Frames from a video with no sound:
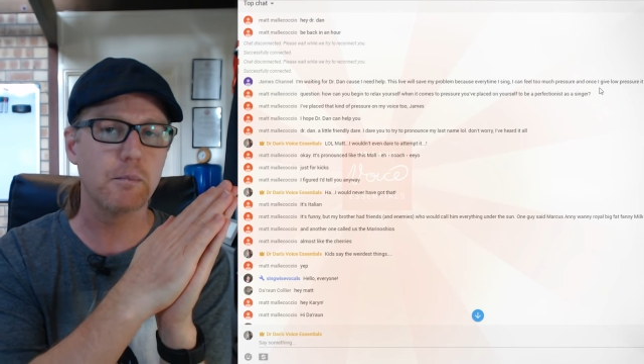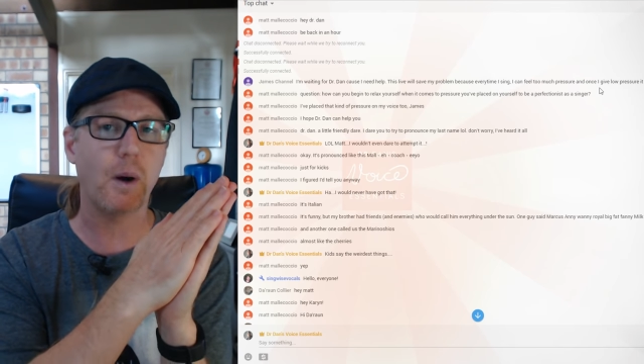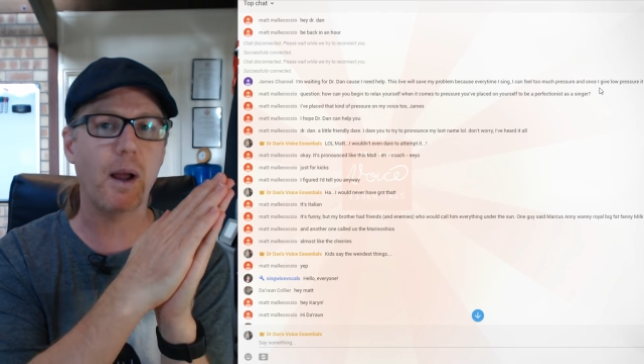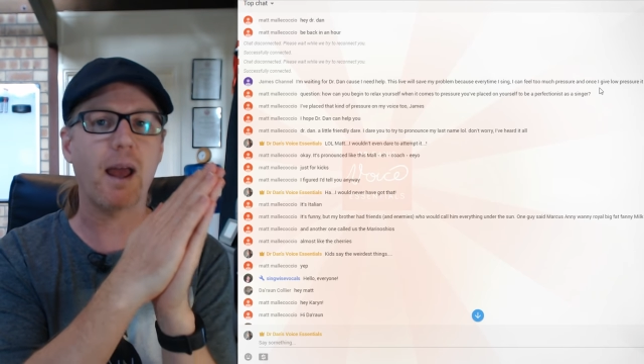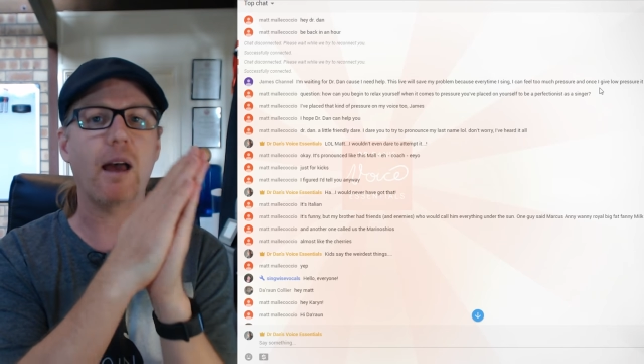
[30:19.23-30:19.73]

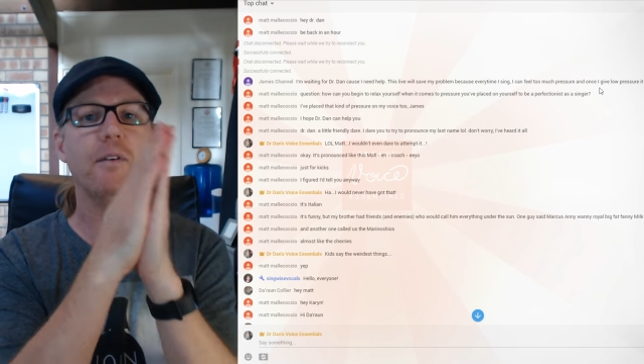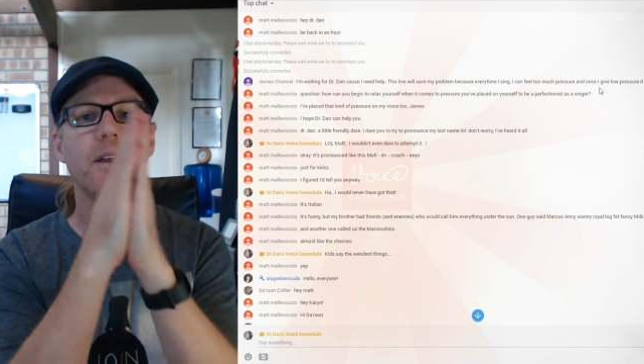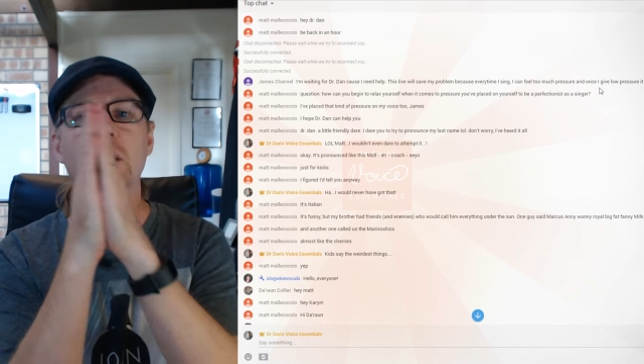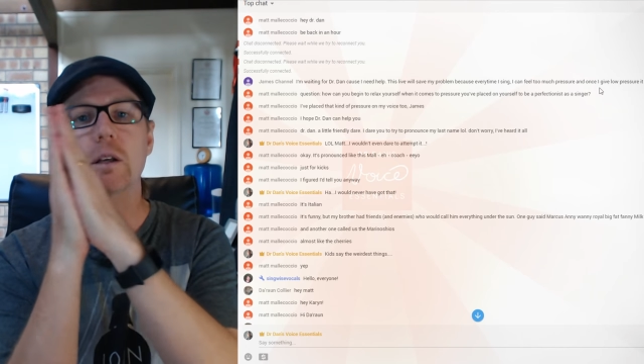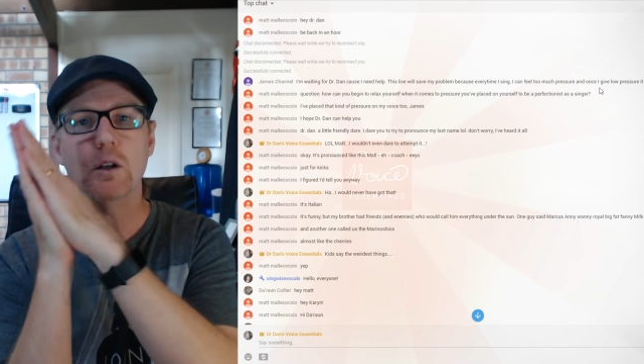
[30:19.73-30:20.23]
by
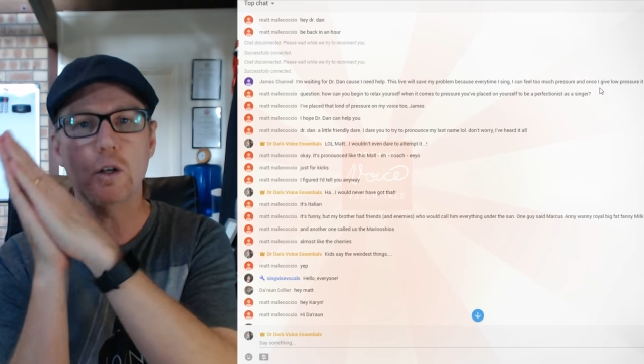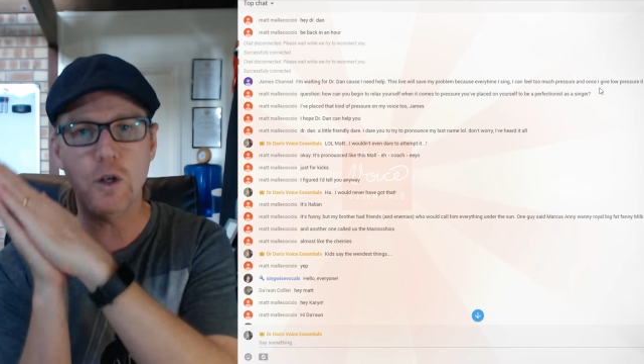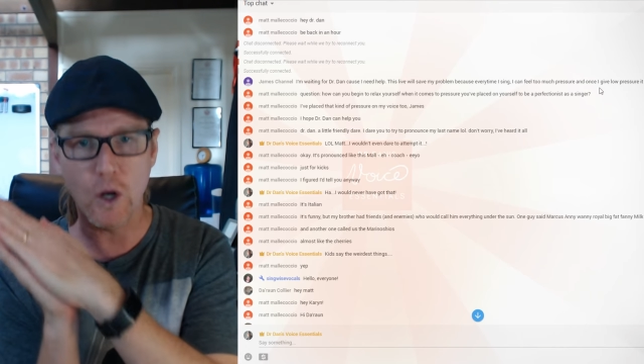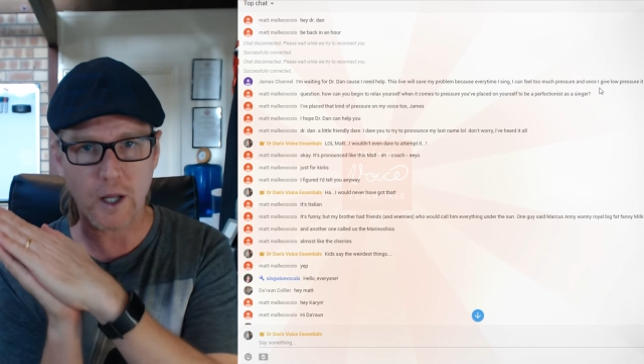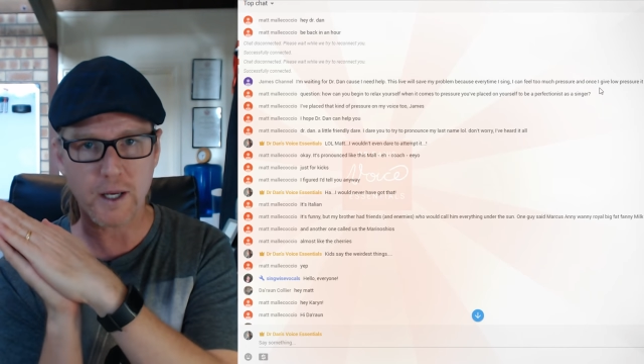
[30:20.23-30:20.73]
having
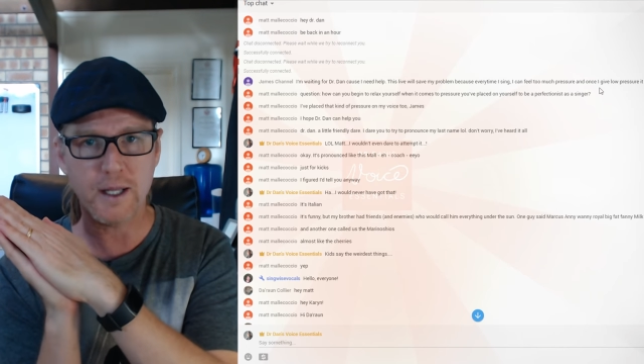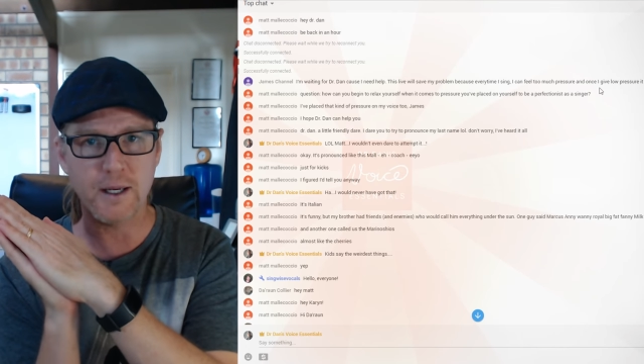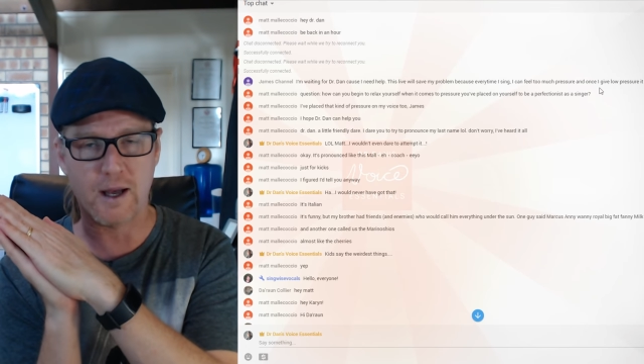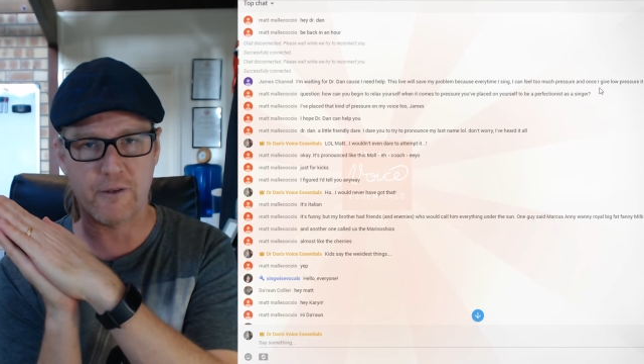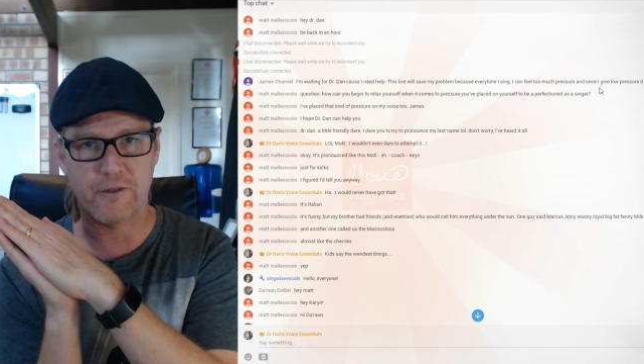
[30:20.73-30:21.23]
not
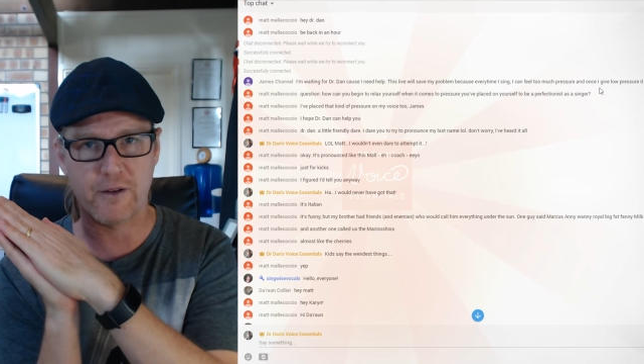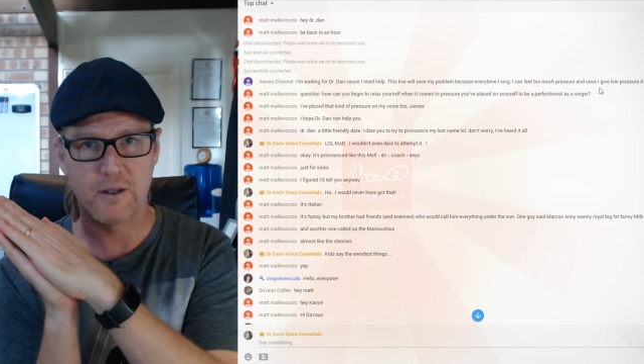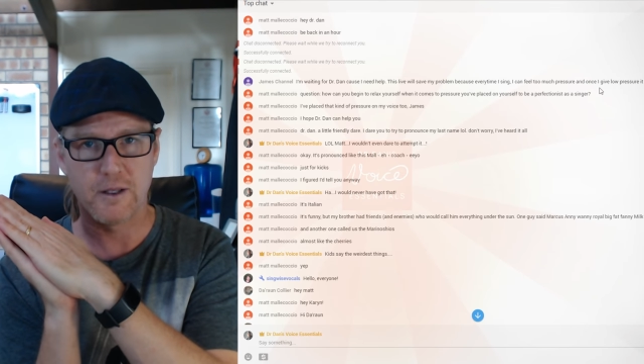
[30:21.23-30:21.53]
enough.